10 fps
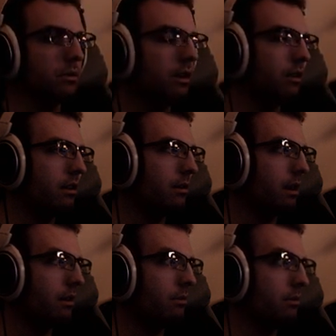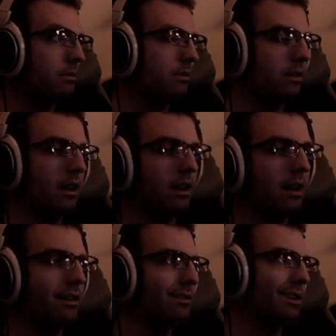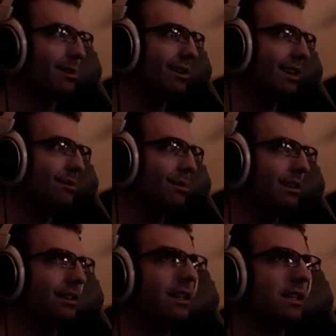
I don't think we're halfway.